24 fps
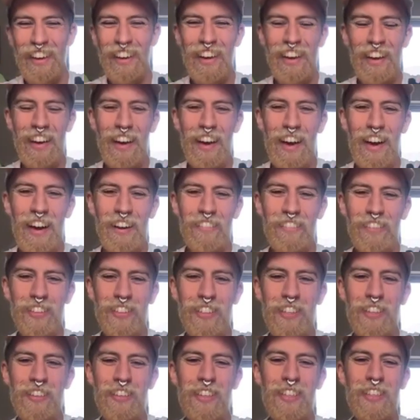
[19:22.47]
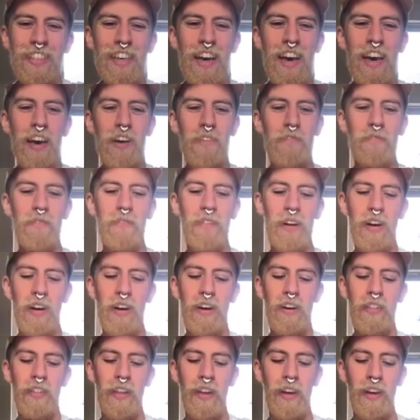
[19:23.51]
And we'll do the same on the
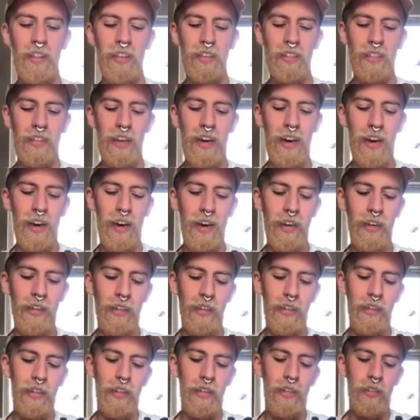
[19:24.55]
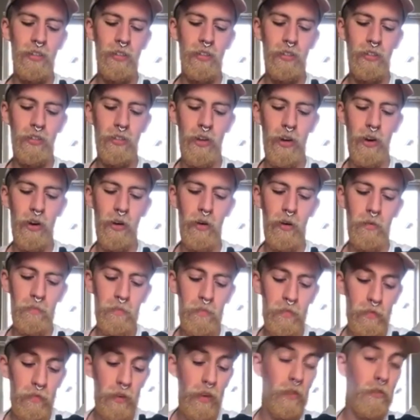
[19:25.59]
other side. So feel
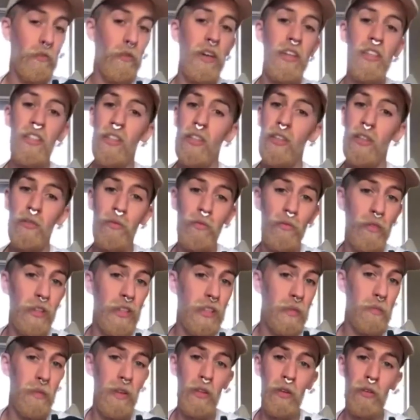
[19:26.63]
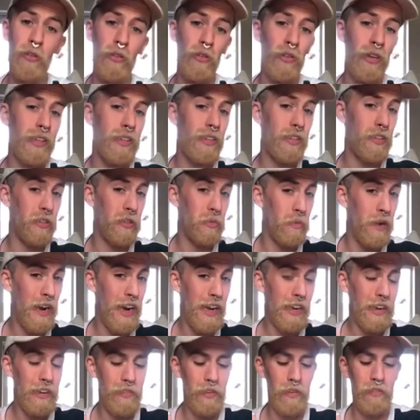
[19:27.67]
free to re-cement those creases as well if you
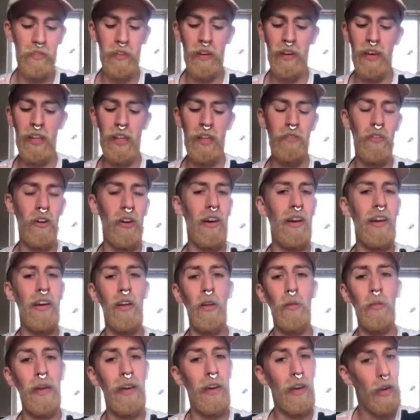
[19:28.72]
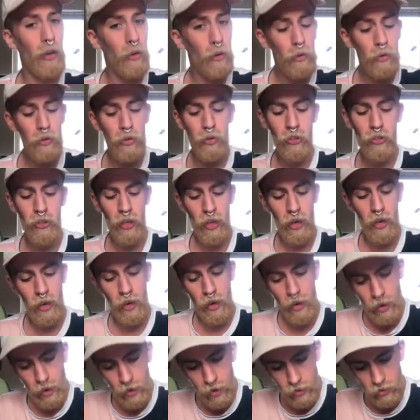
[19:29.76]
feel like they've got a little bit loose,
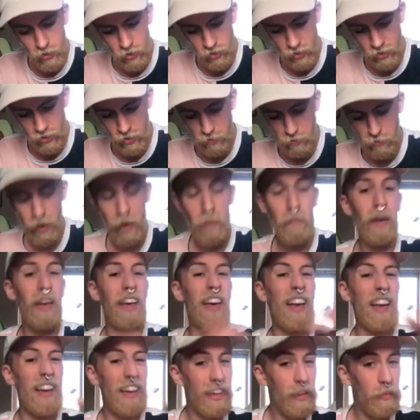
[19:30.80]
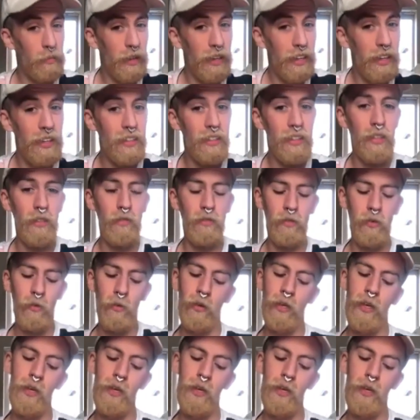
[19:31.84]
just because it might make it a little bit easier for you.